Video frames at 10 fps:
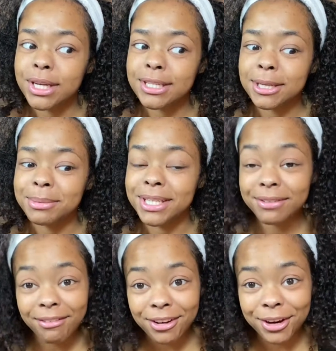some of his
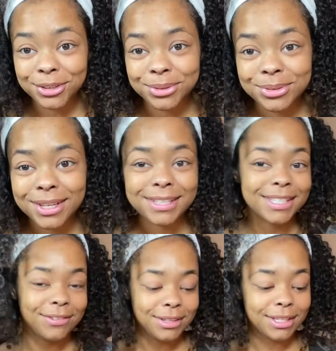favorite cartoons on
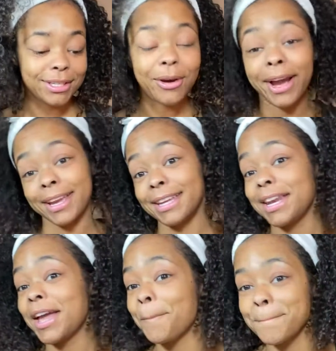TV so I can
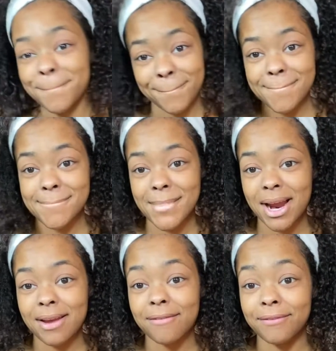
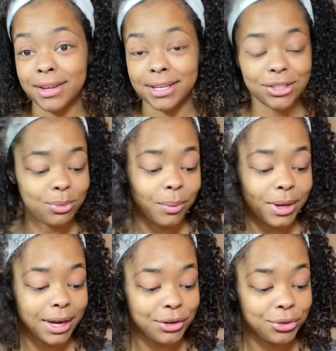finish what we
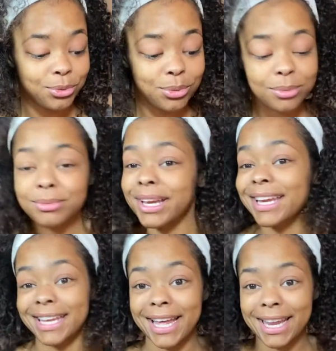gotta do and
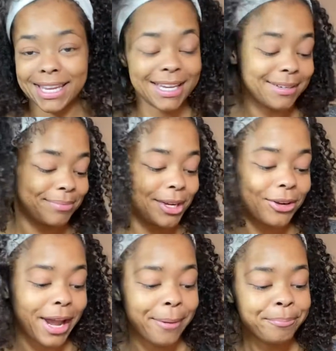get out of here.
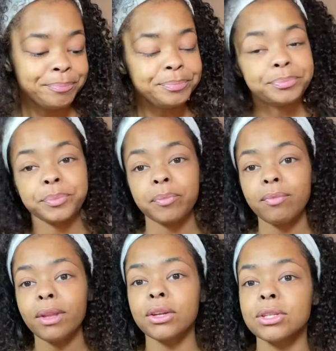Okay,
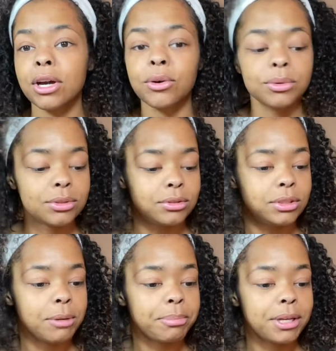so
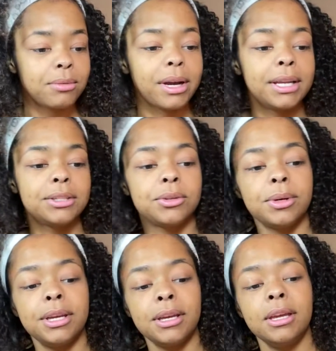jumping right into
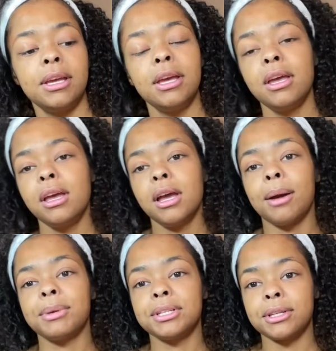it. I'm
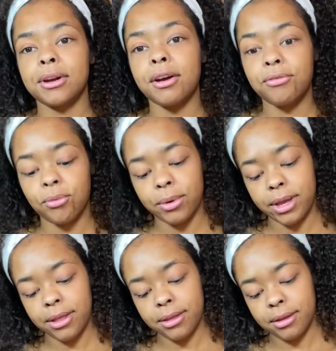gonna start off
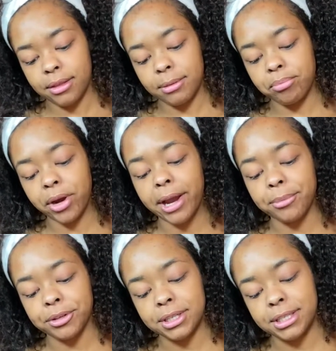with the primer.
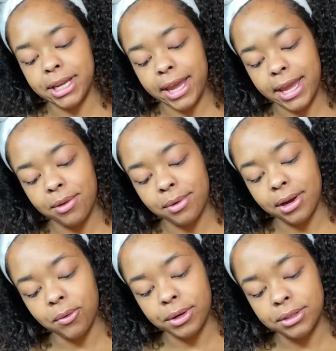Today we're
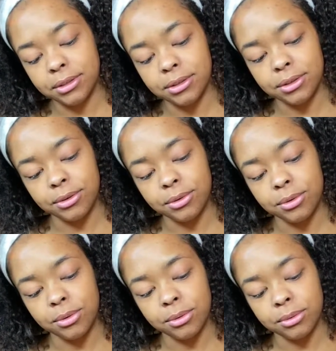going to
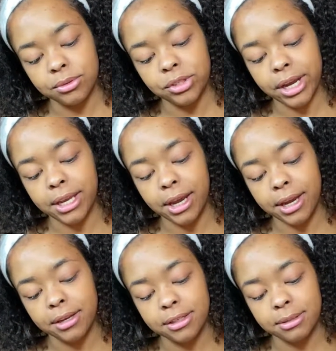do Jackie
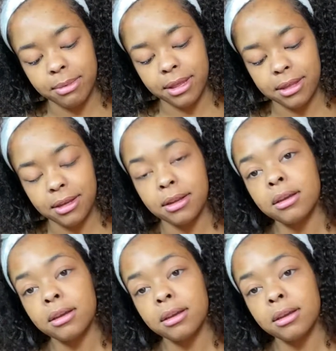Ainas method